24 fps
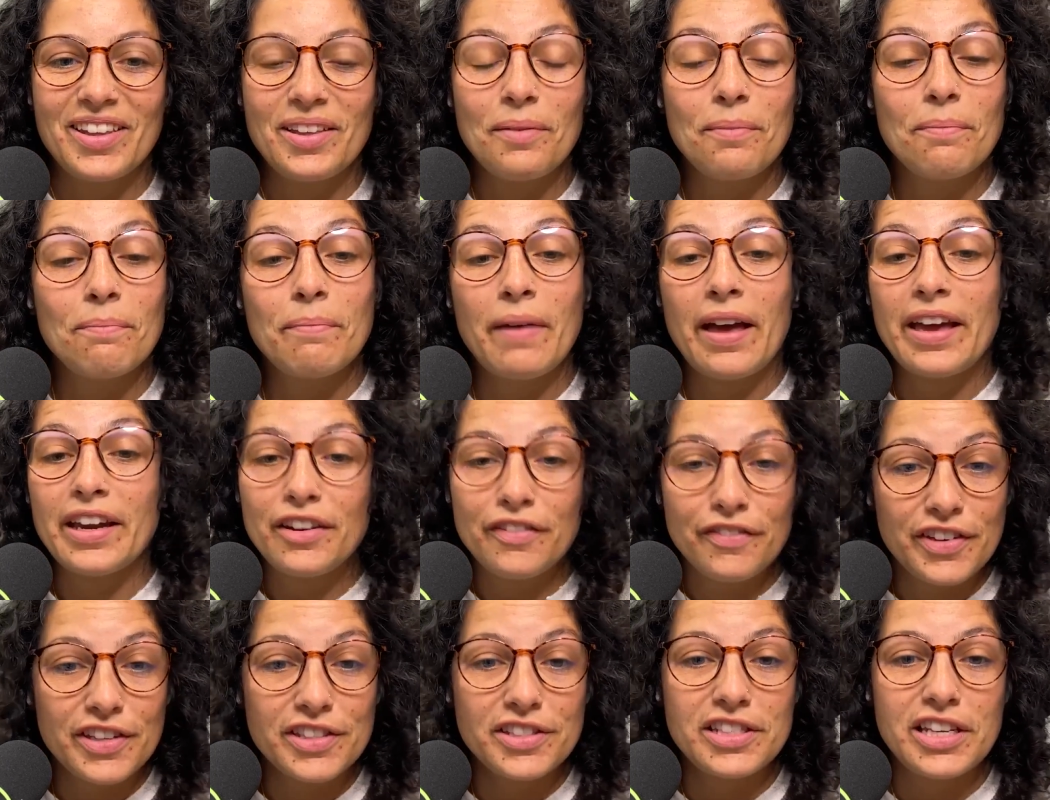
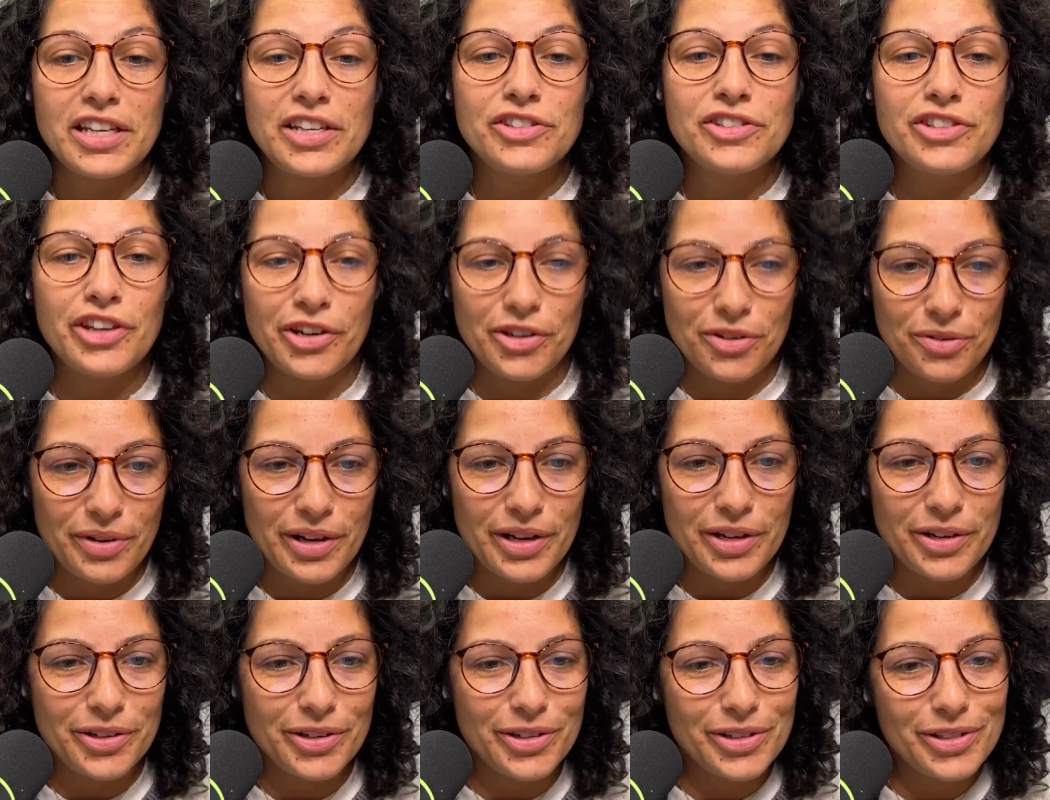Manifesting
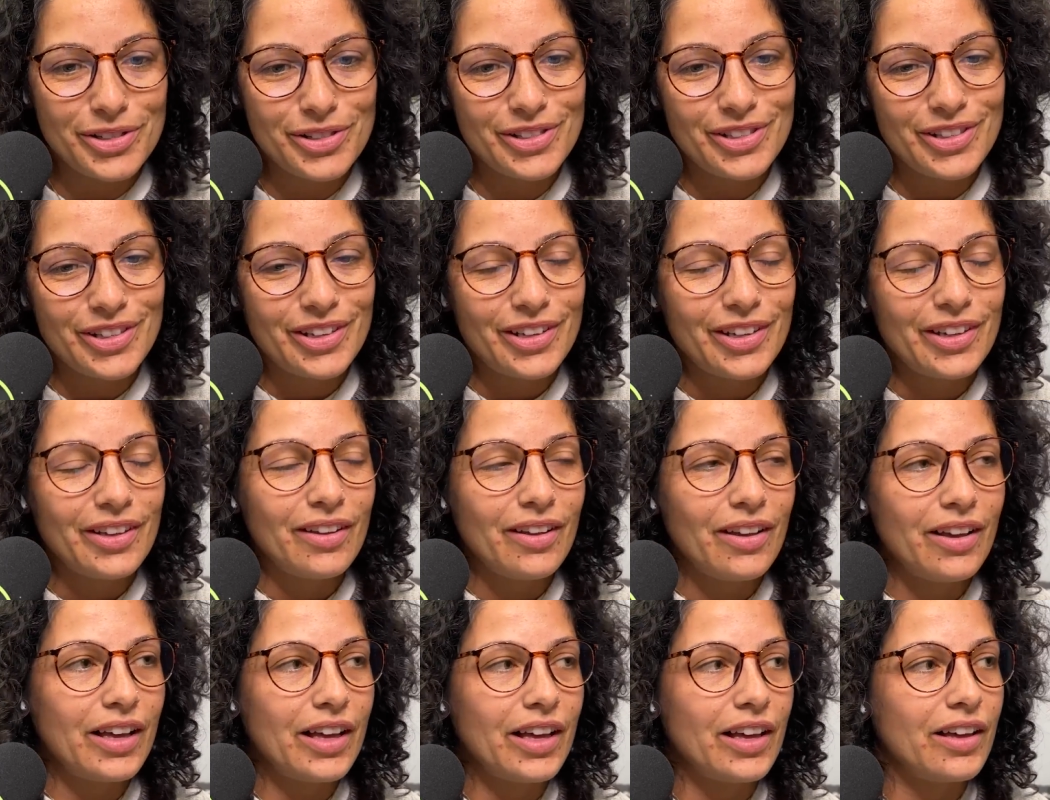generators.
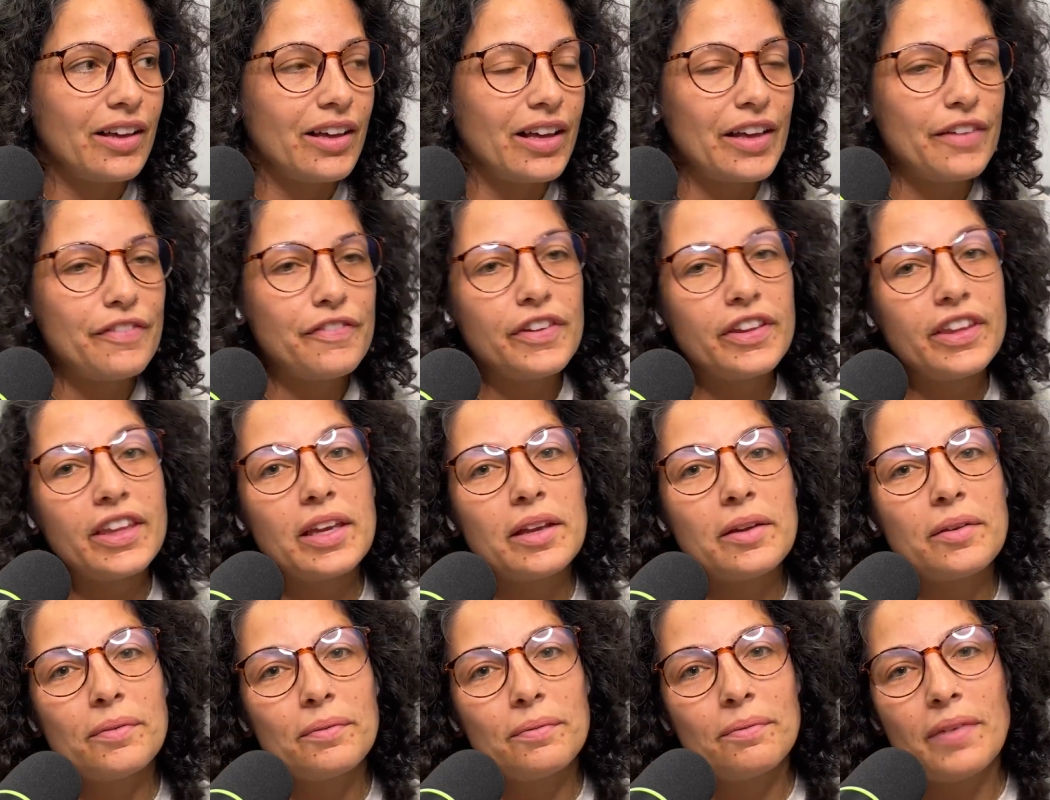I feel
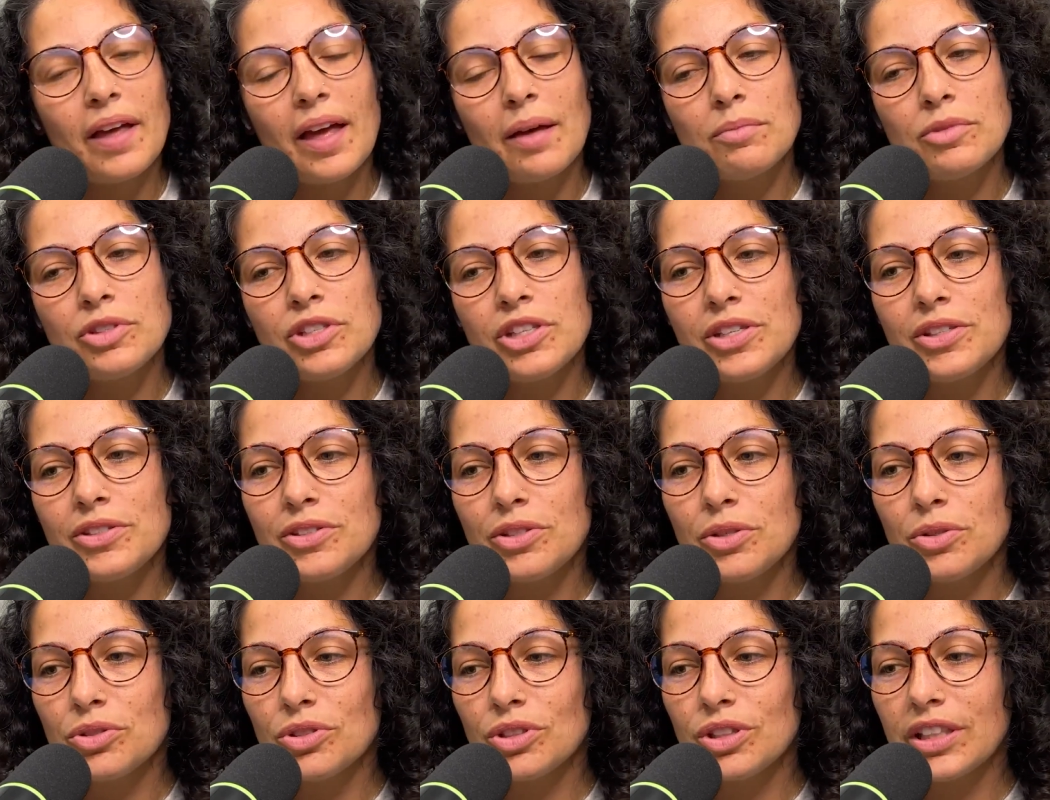like MGs
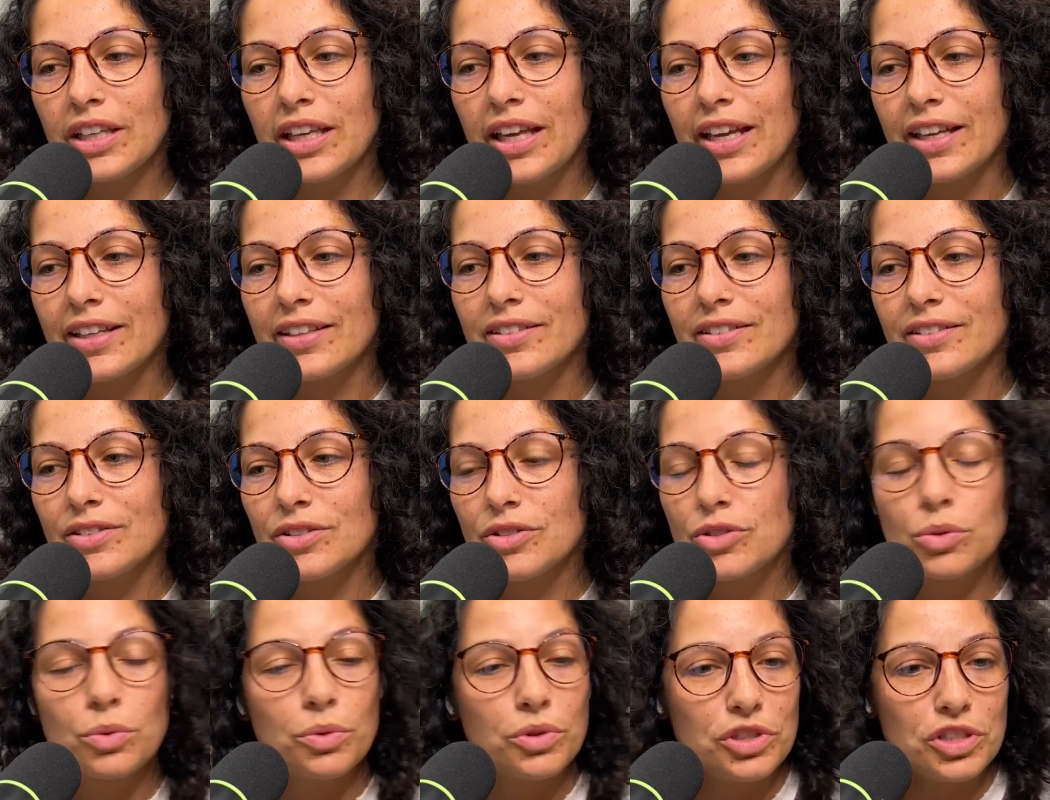usually get
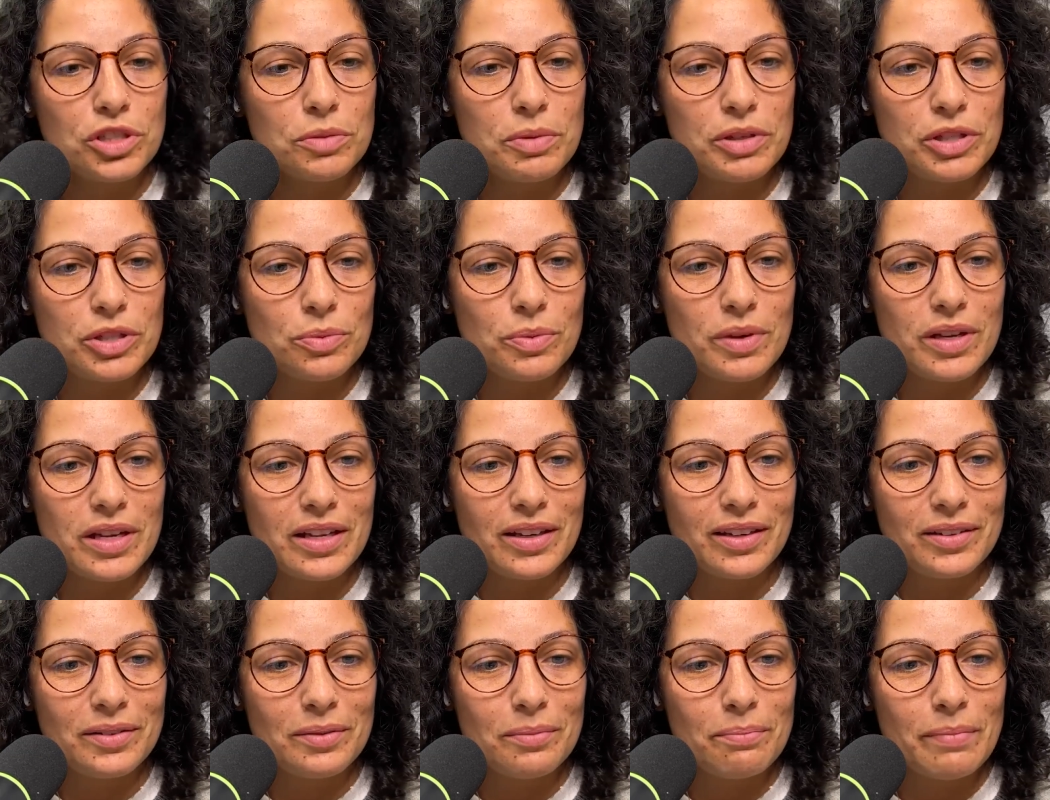squished
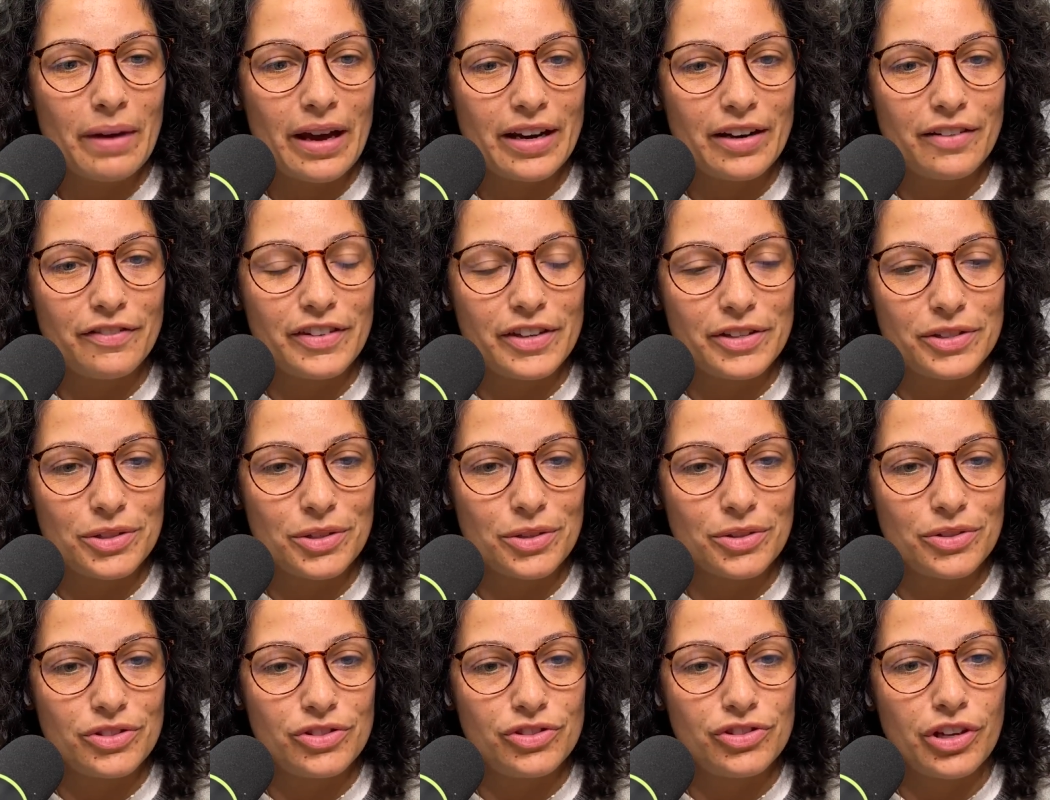between
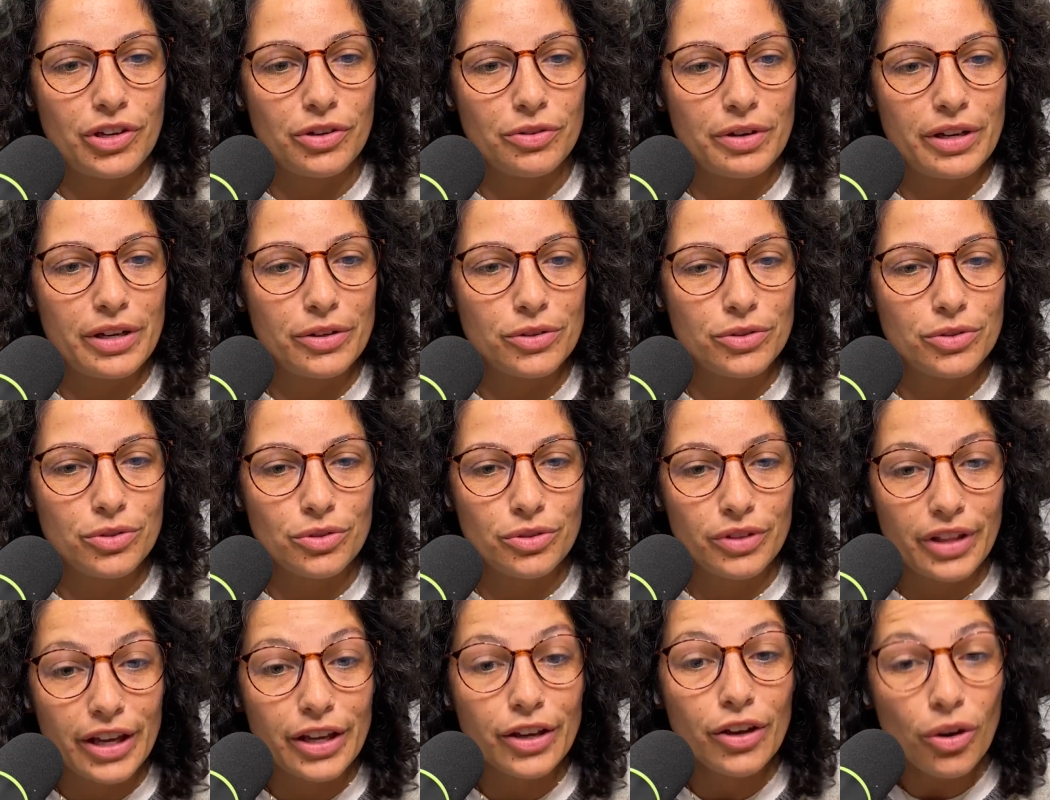manifestors and generators, and
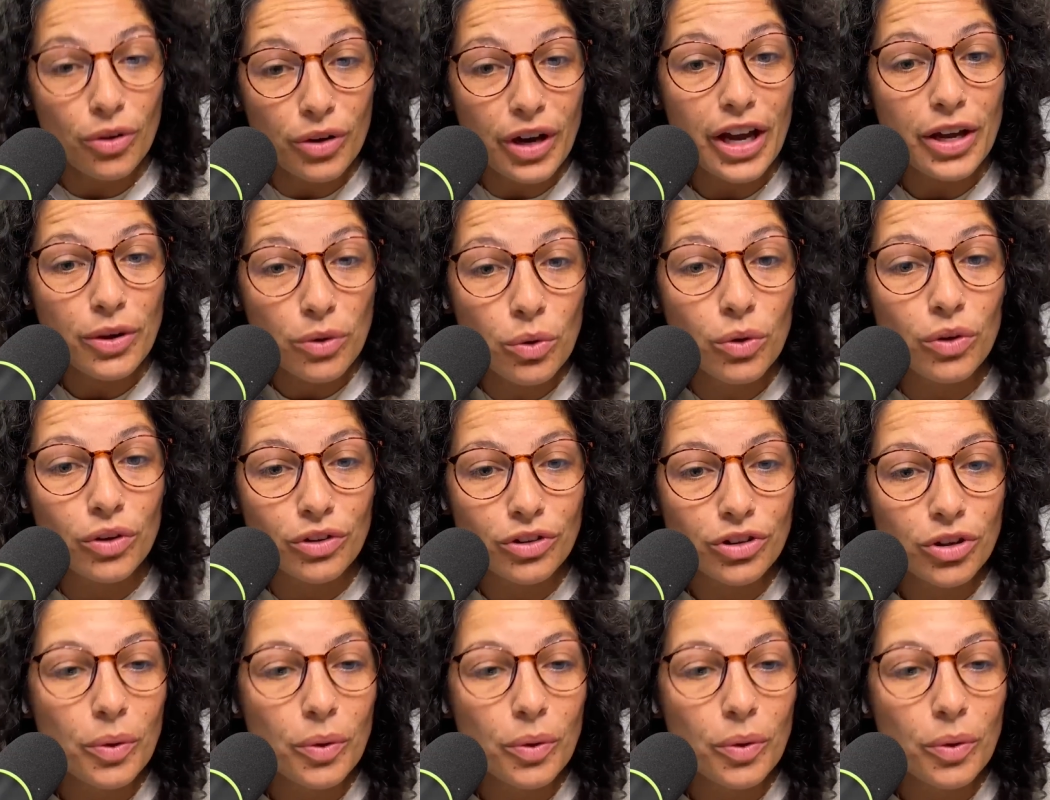I'm like, okay, cool,